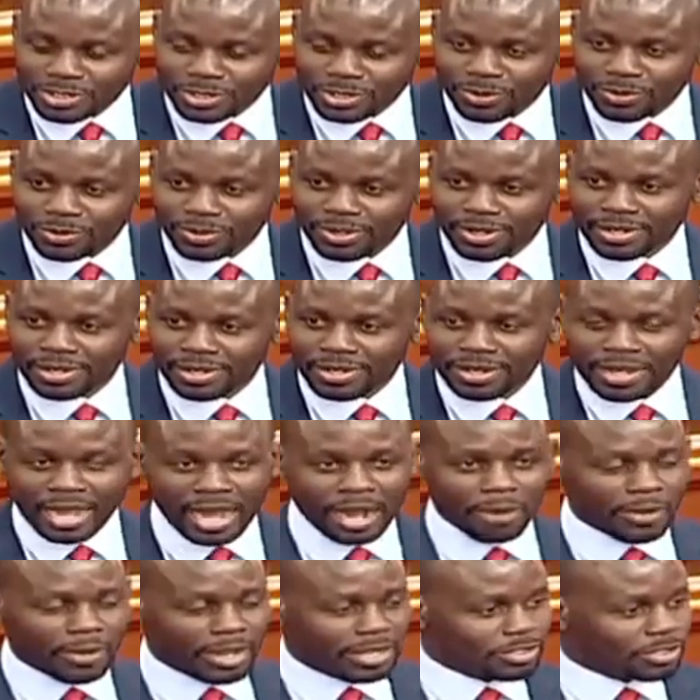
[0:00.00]
School.
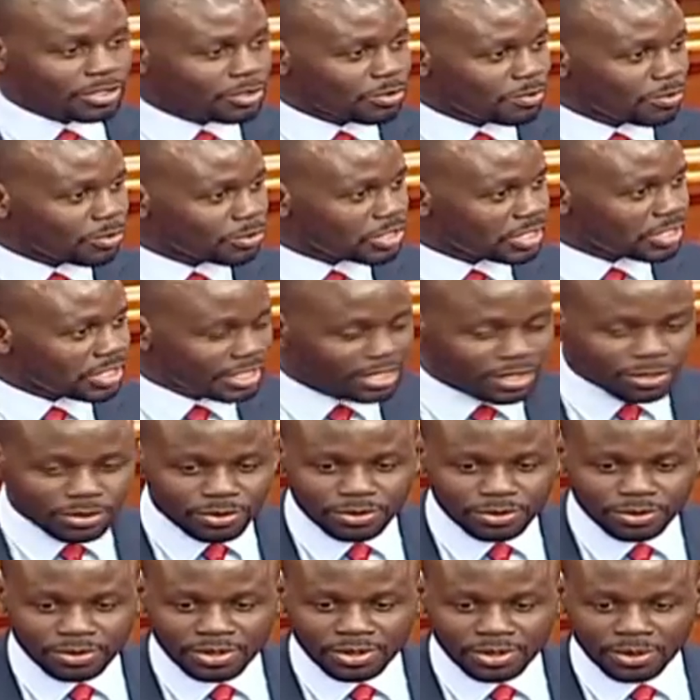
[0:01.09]
I went to
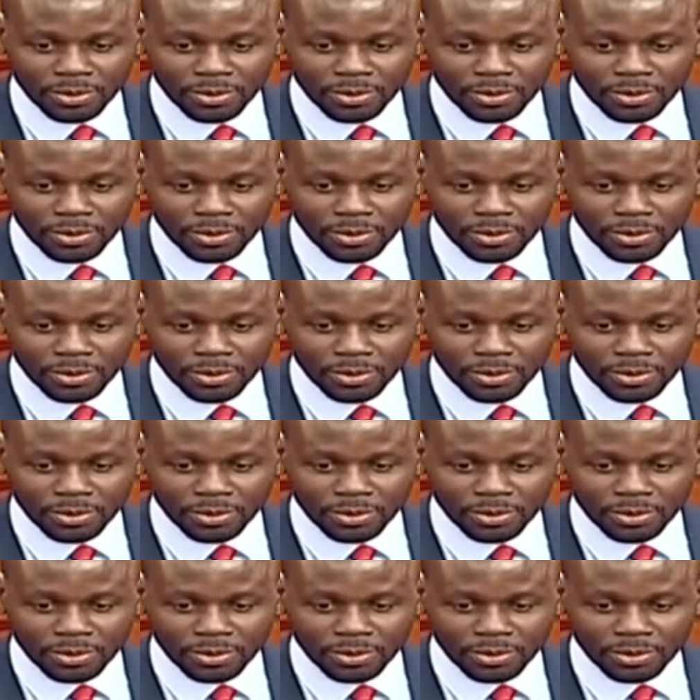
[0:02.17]
Musingu,